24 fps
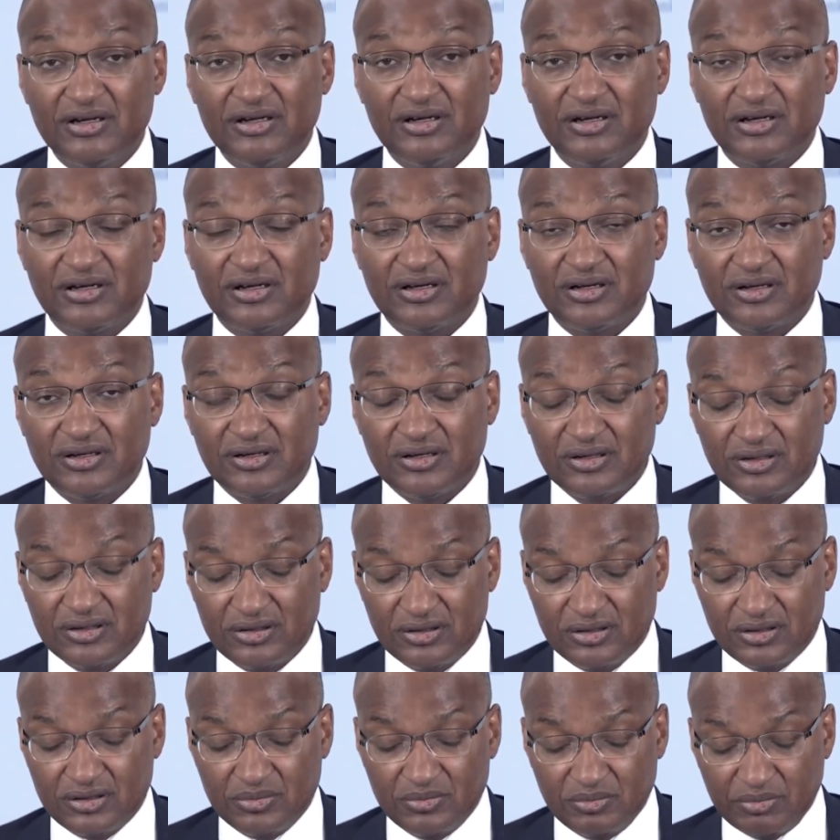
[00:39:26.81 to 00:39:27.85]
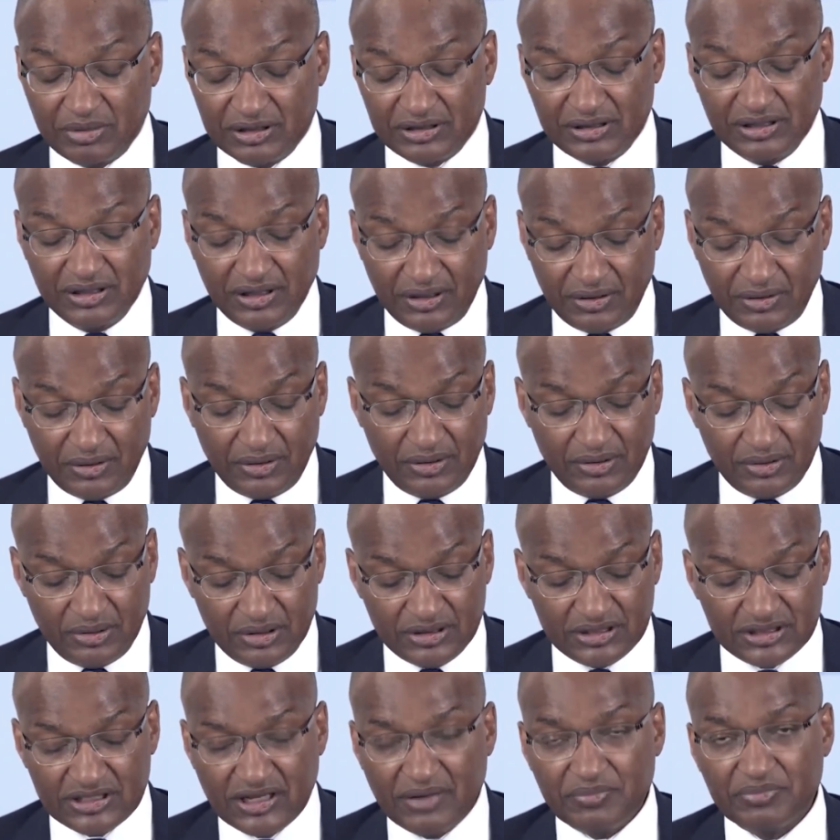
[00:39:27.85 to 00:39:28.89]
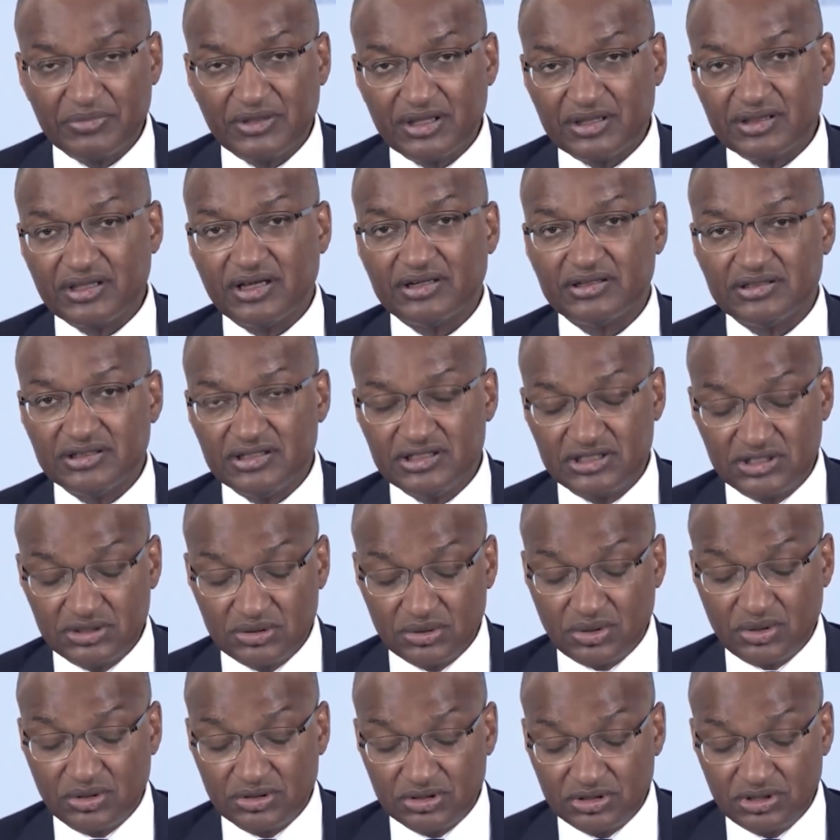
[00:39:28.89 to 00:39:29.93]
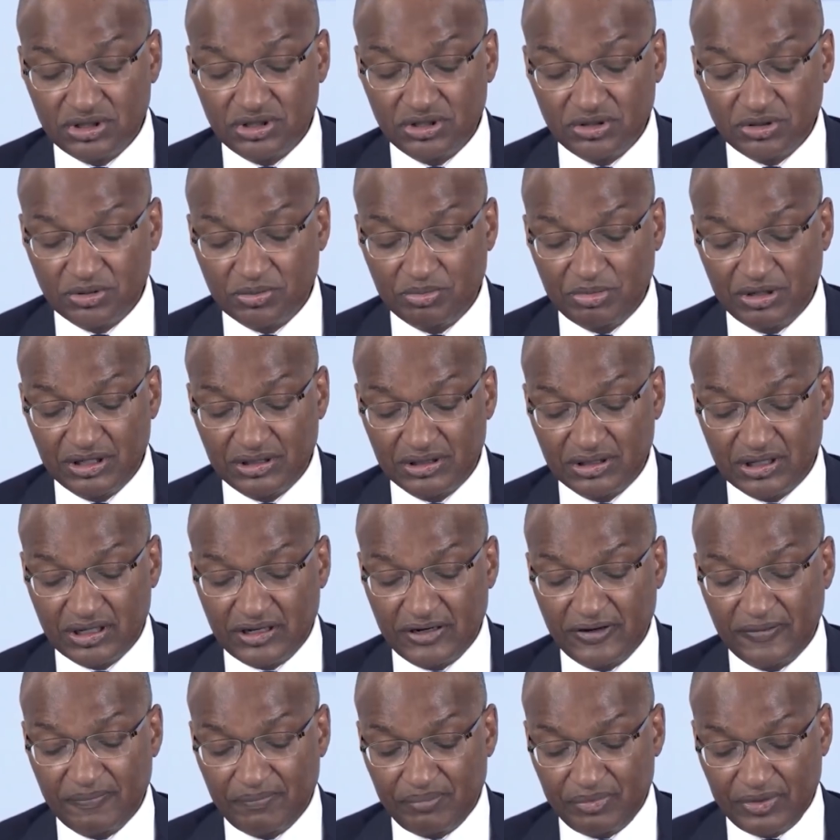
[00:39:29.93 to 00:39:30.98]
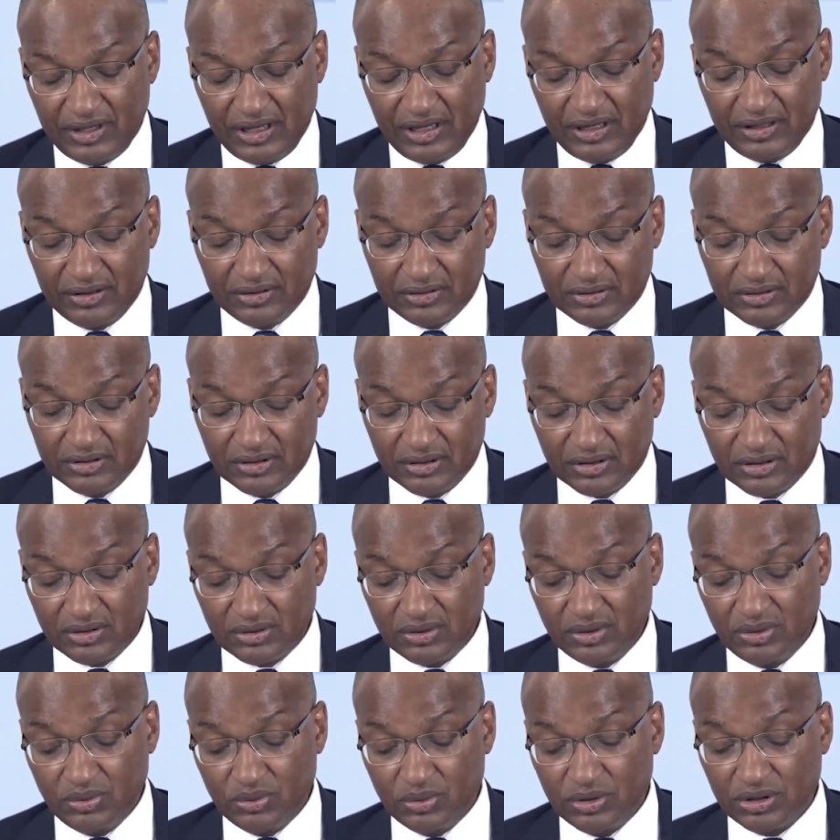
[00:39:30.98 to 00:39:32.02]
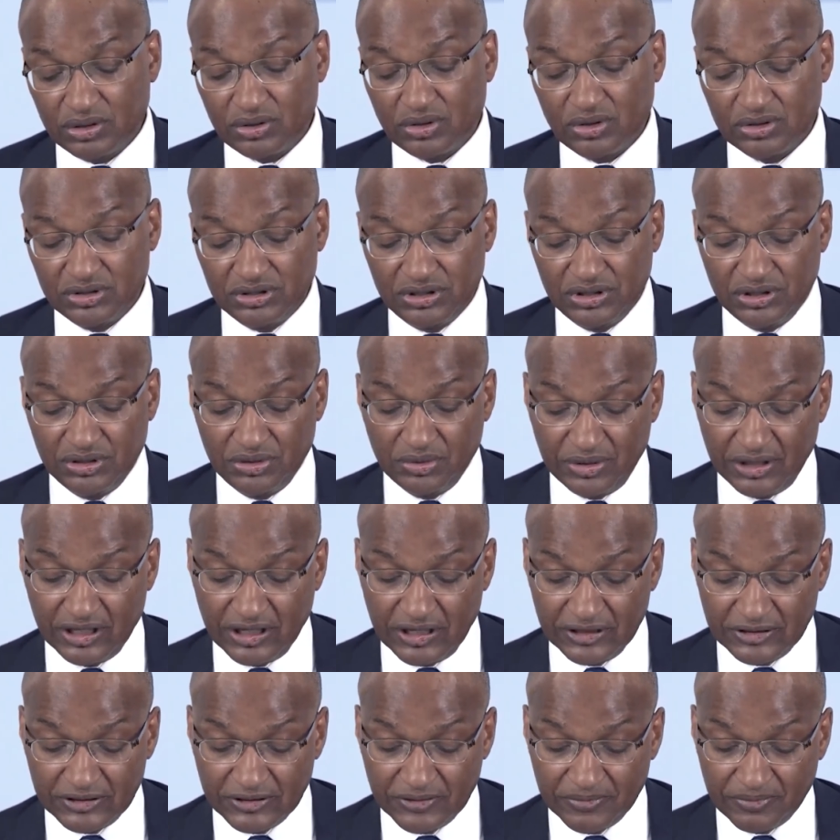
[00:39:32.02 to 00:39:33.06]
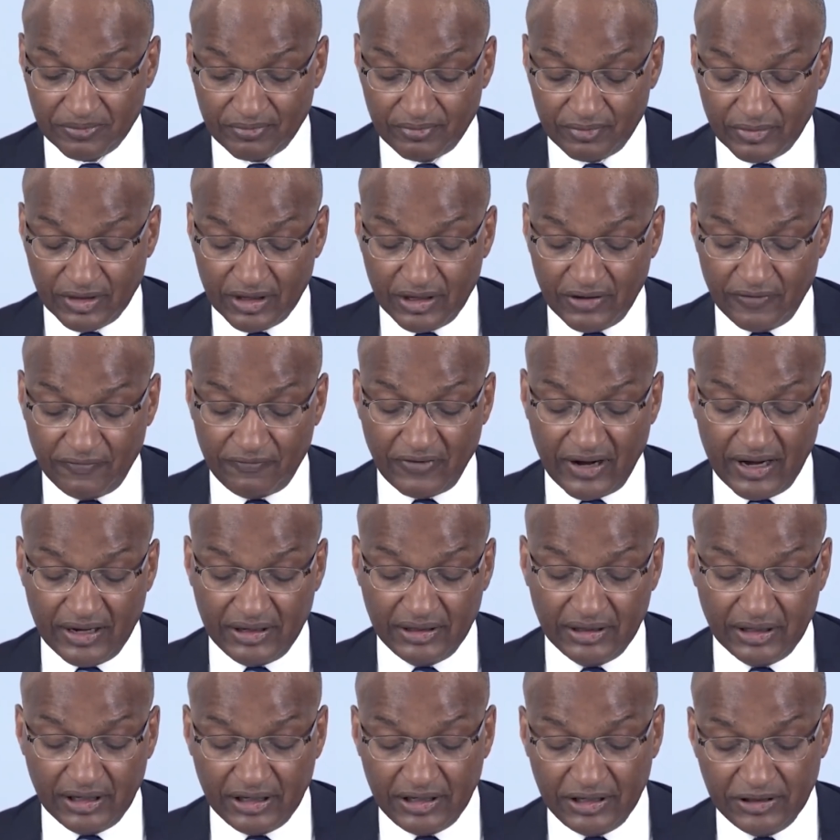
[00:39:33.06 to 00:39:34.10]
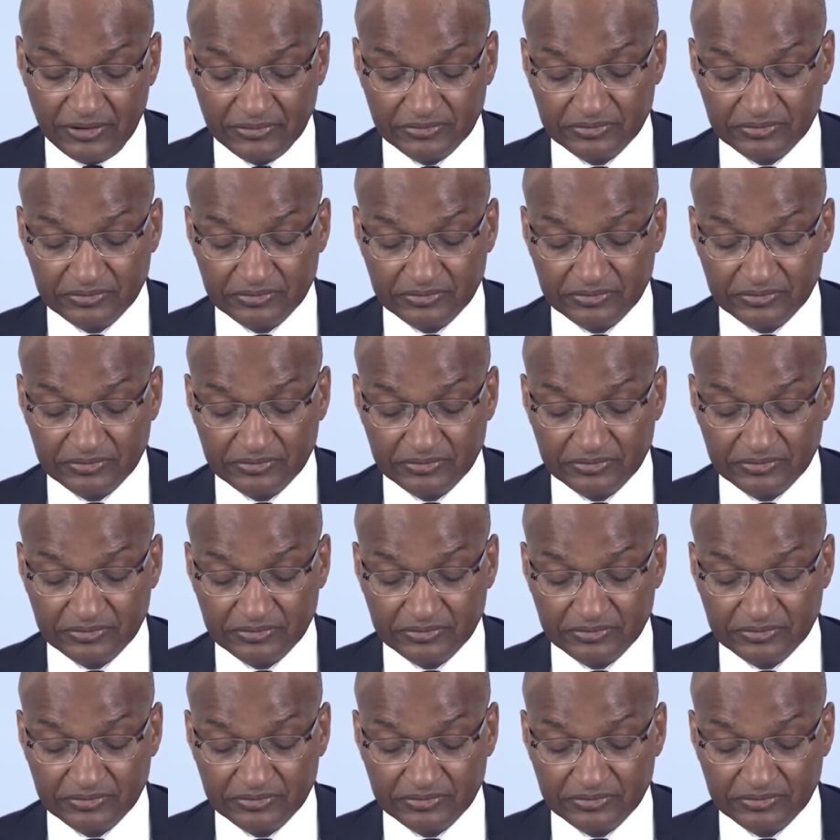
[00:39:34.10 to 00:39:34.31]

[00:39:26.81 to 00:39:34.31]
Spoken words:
But anyway, it's something that needs to continue being done, and we'll continue with that. Finally,